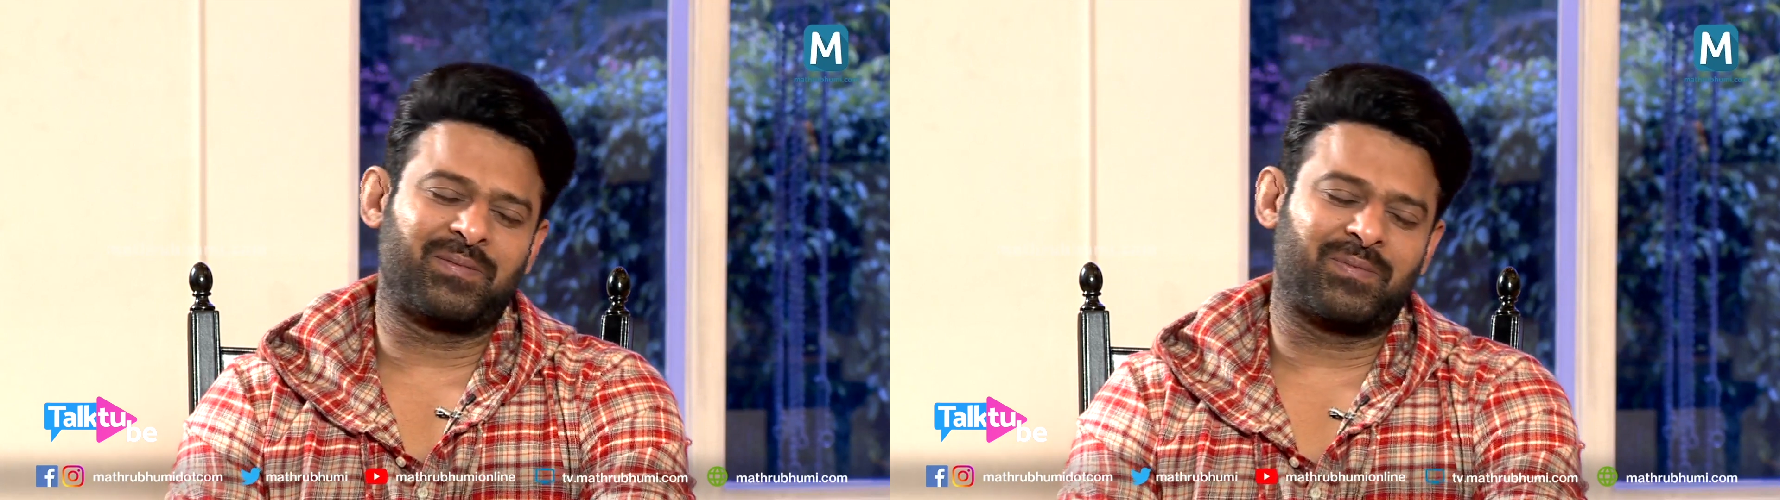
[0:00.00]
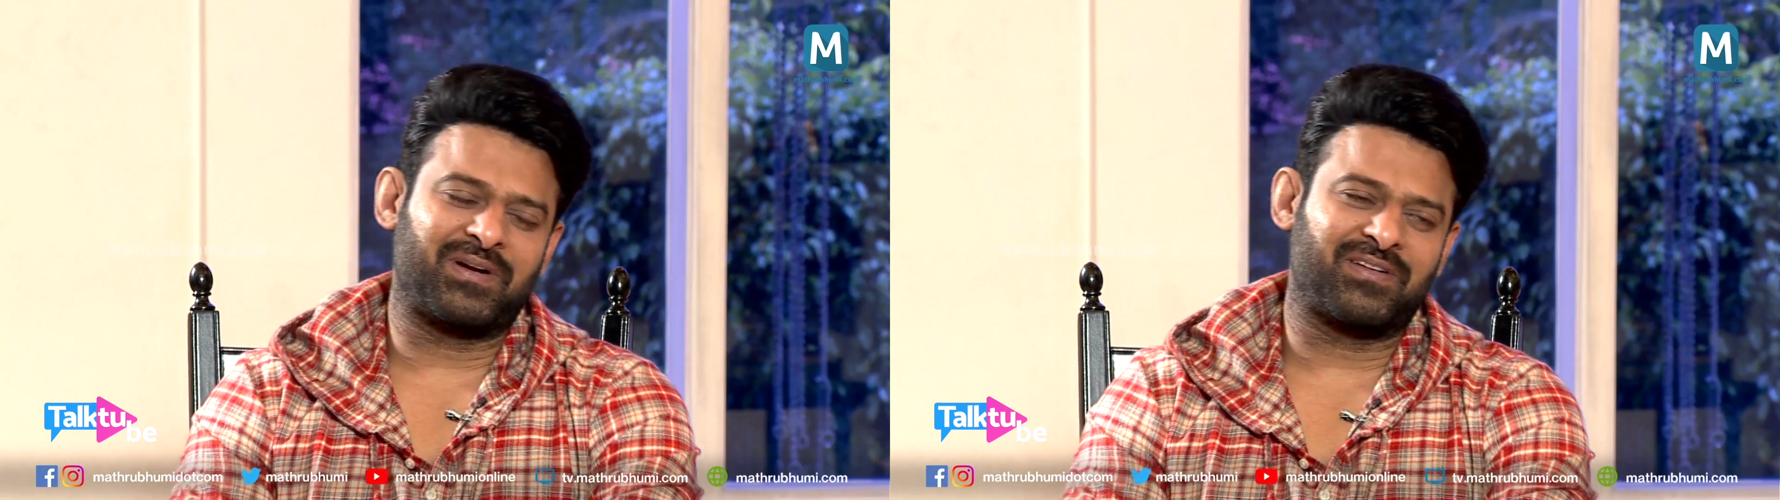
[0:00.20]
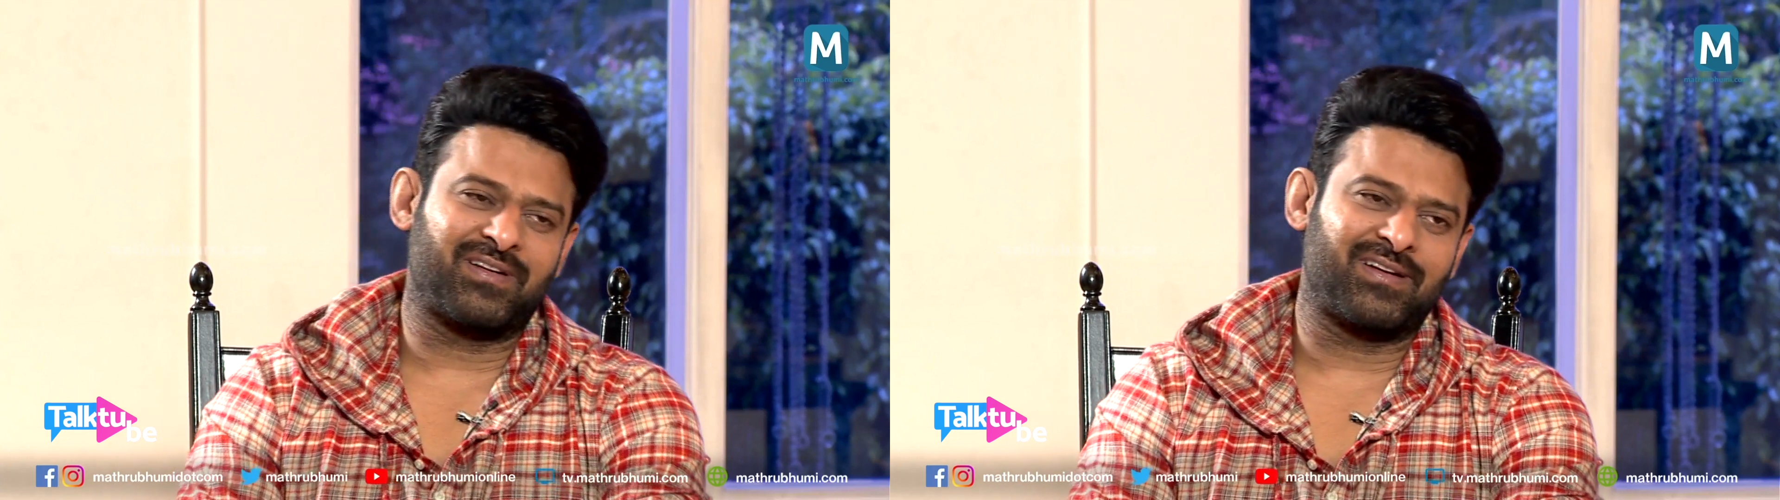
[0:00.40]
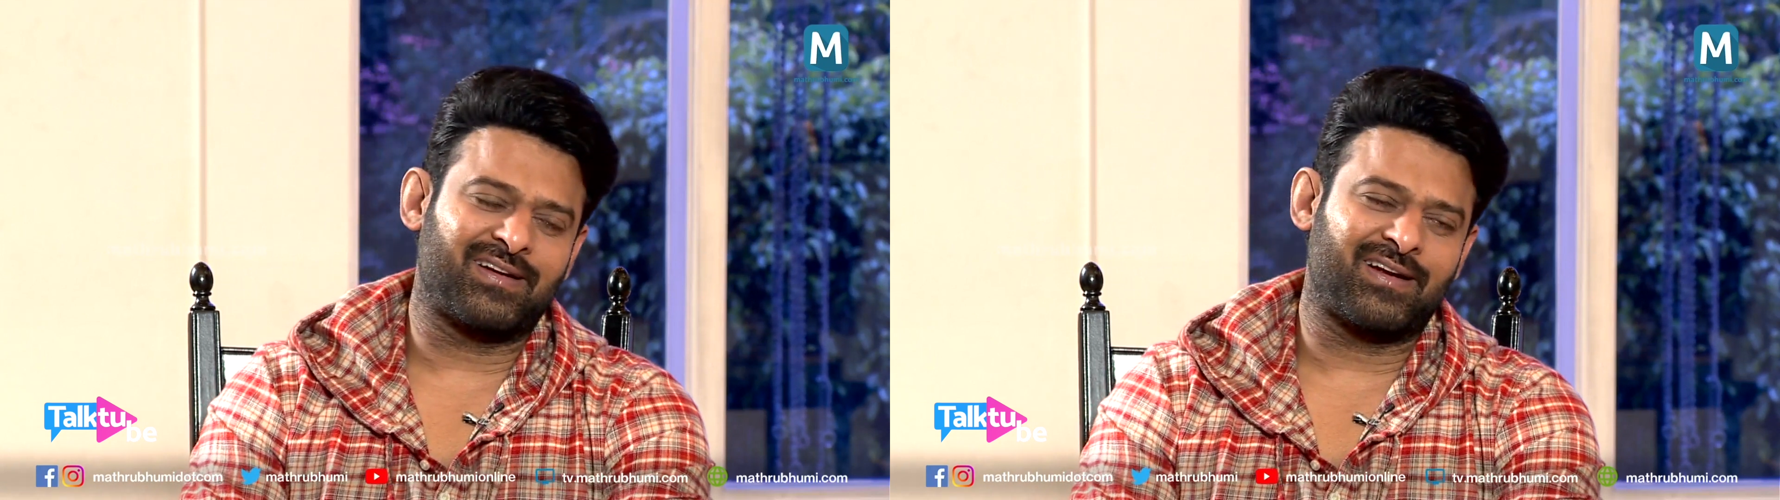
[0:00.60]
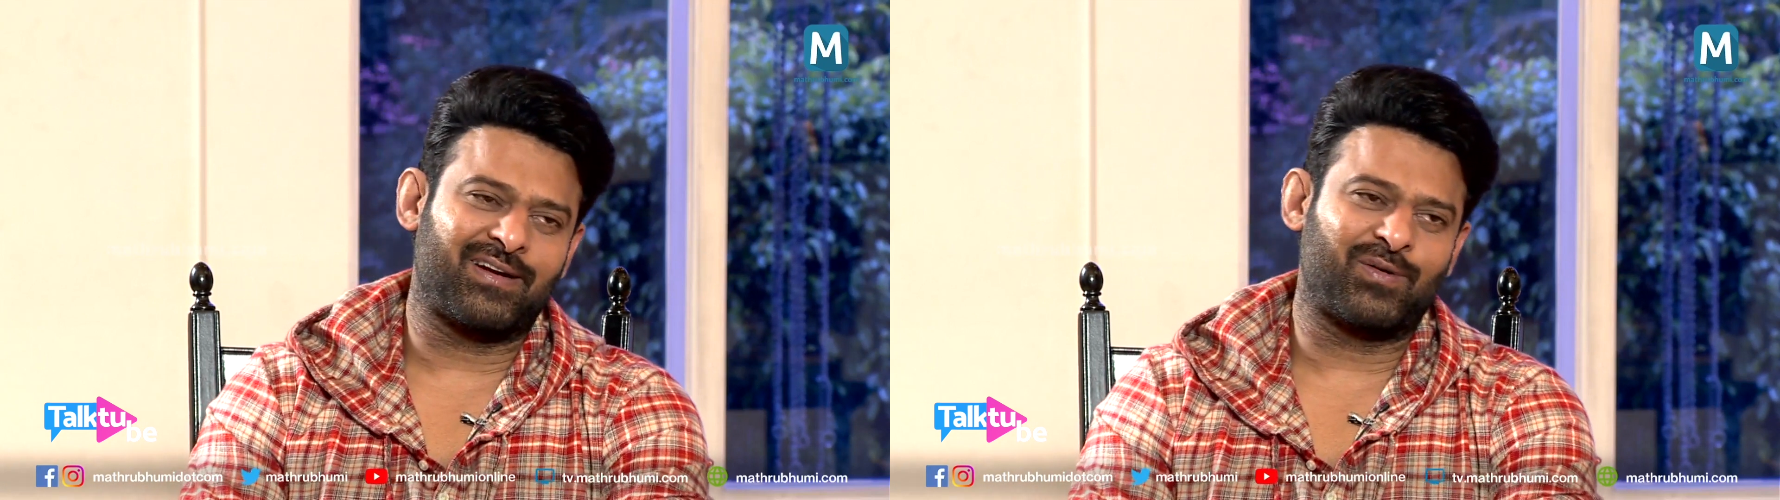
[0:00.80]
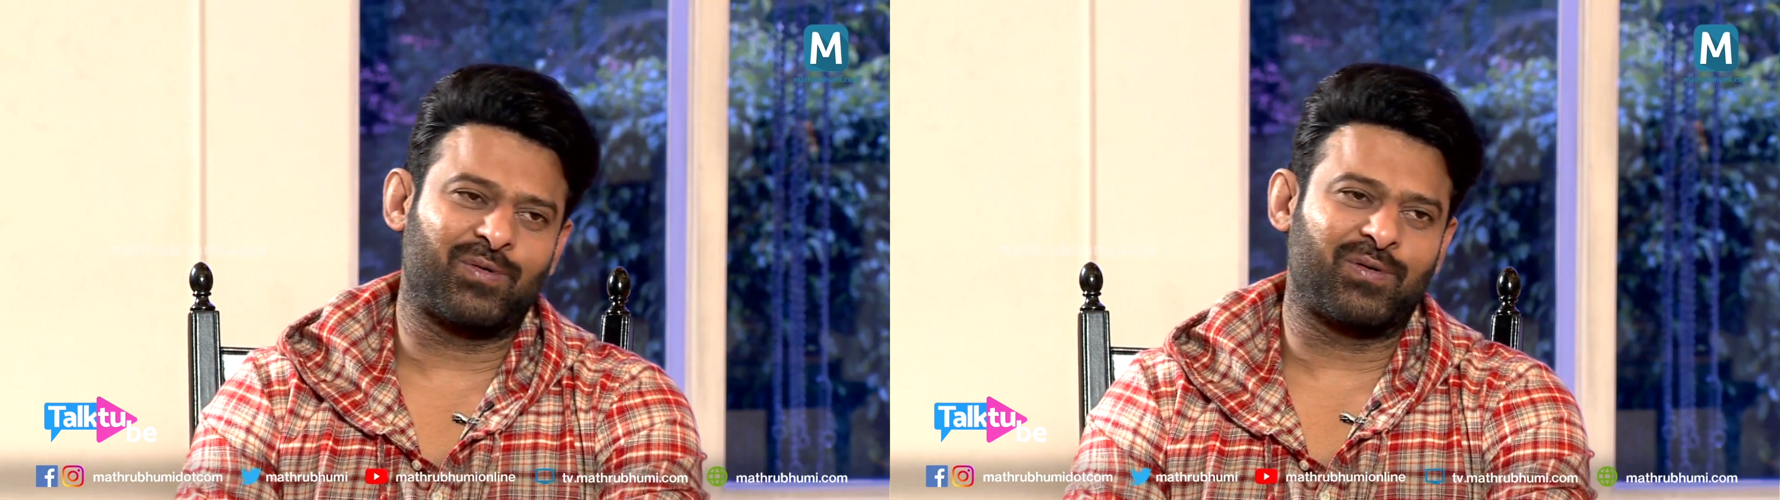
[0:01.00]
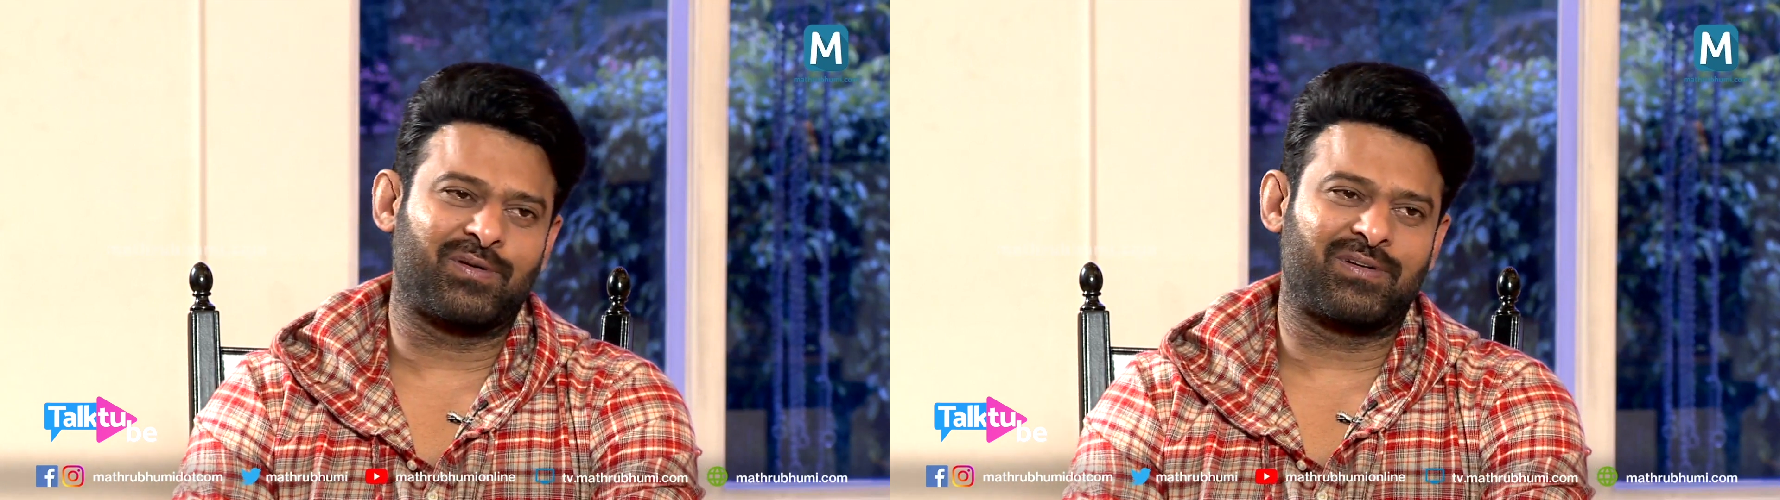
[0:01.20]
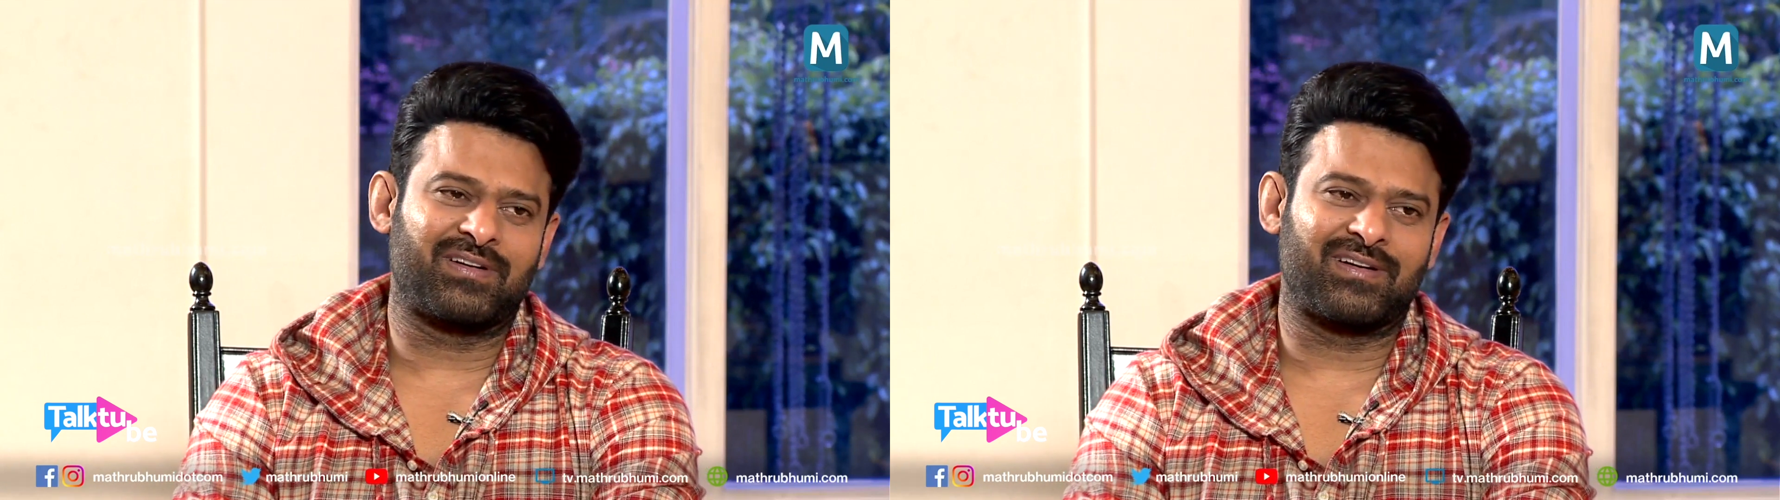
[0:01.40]
Particularly, I don't
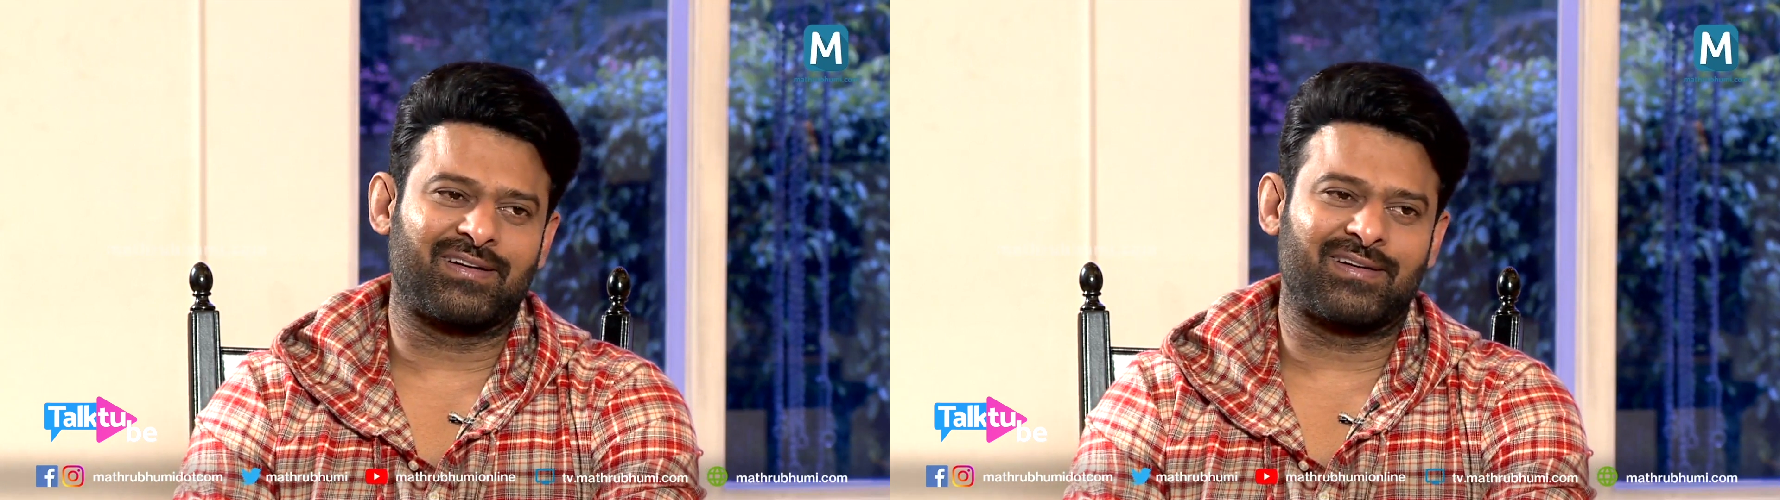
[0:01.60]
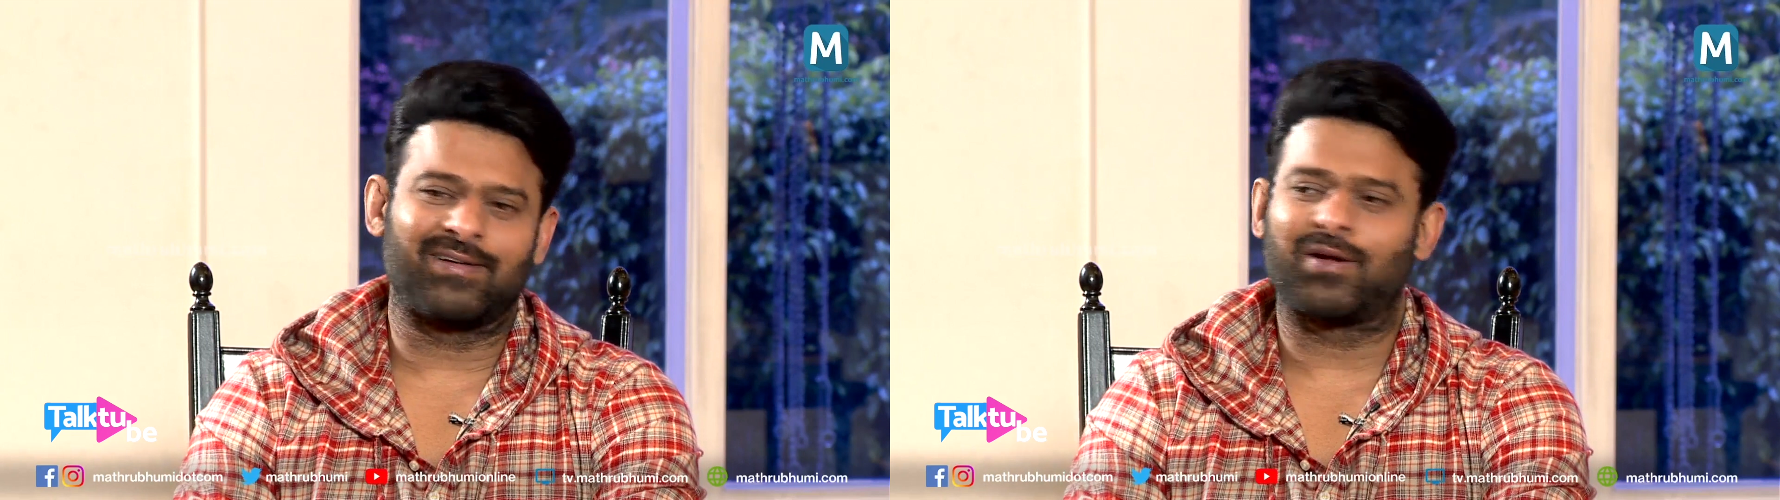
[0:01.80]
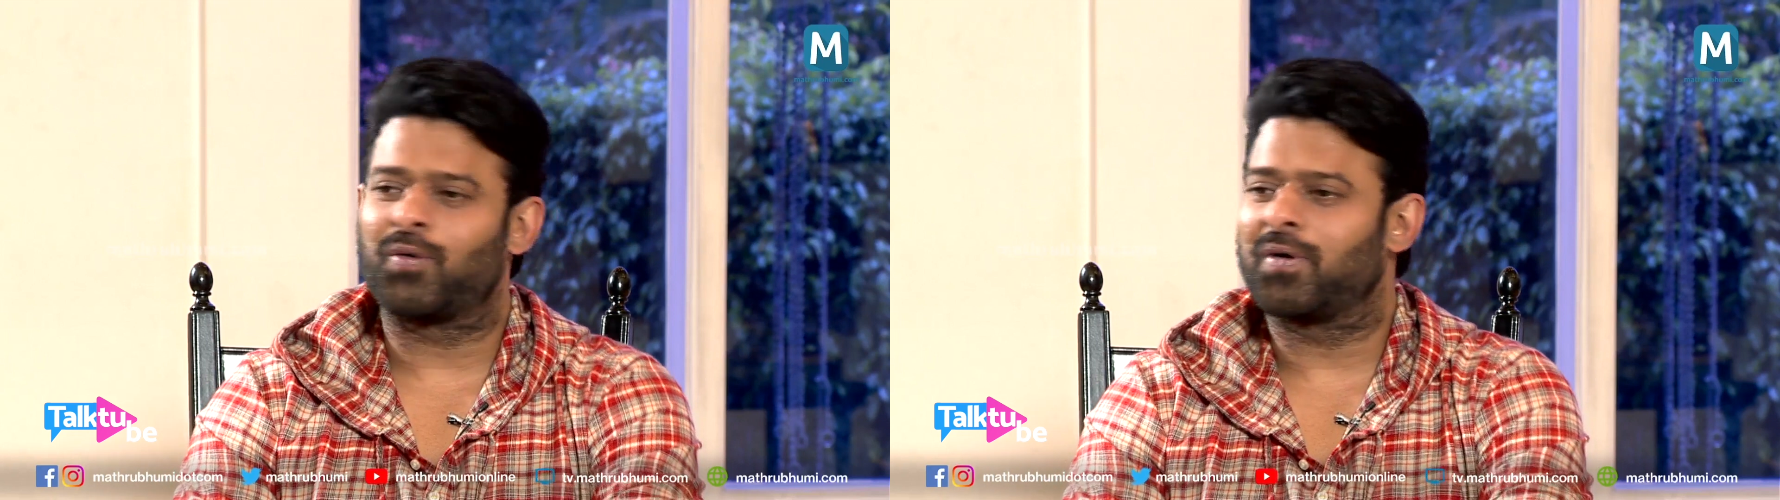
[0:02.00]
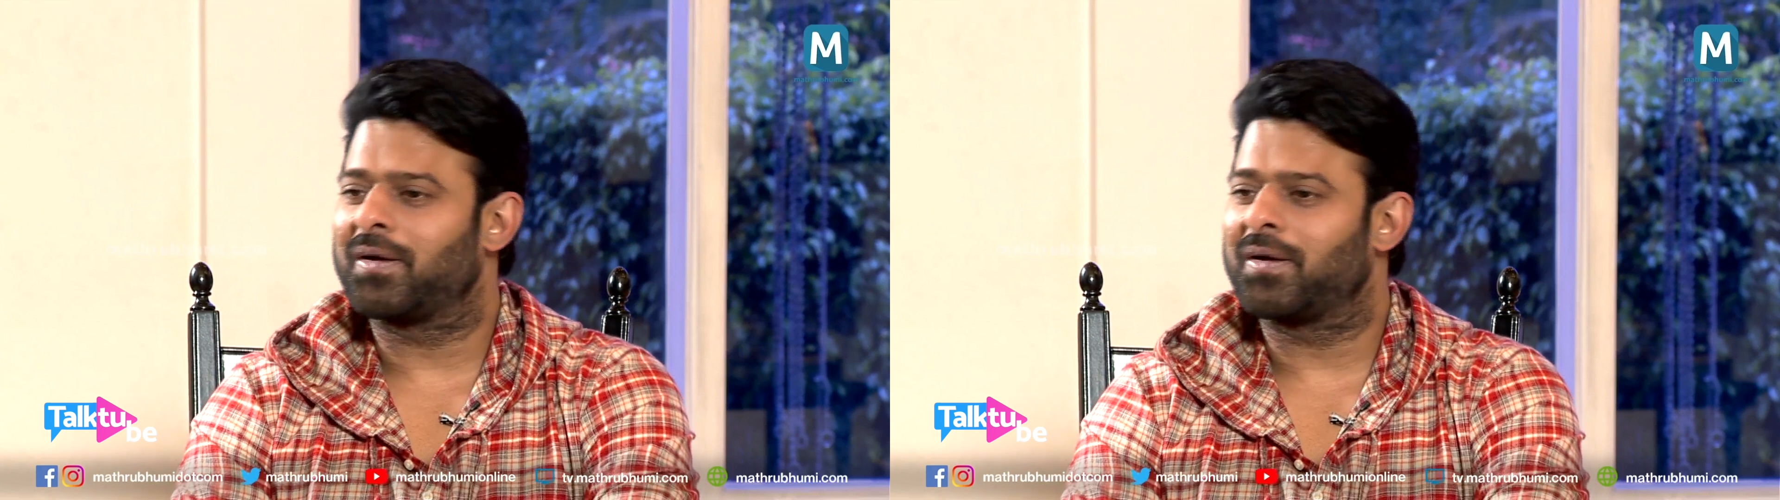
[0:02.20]
know.